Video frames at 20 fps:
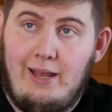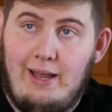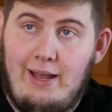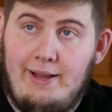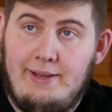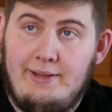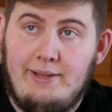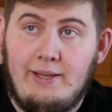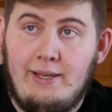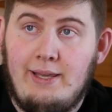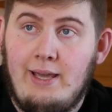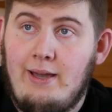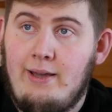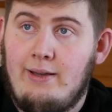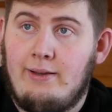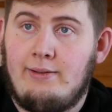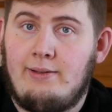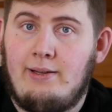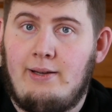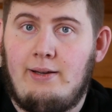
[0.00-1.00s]
And
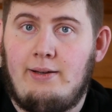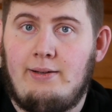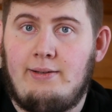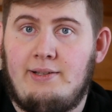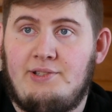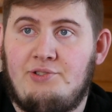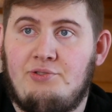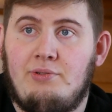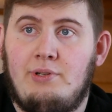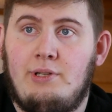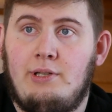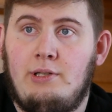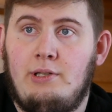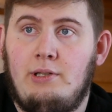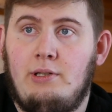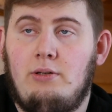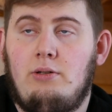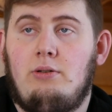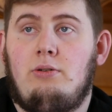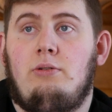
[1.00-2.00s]
yeah, that's
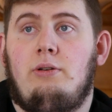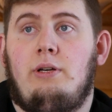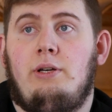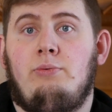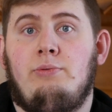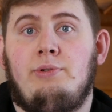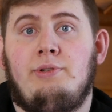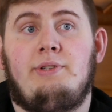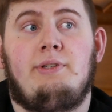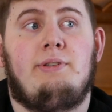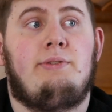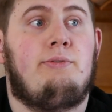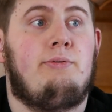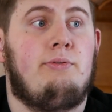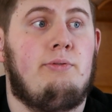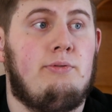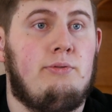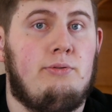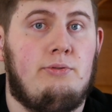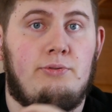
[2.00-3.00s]
really all I wanted
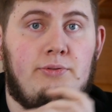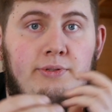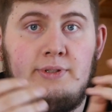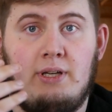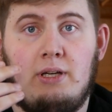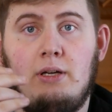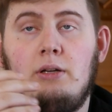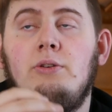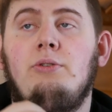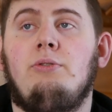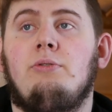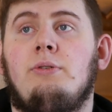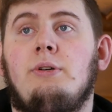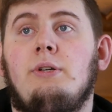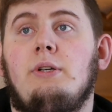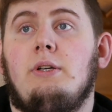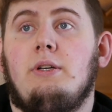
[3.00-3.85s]
to tell you.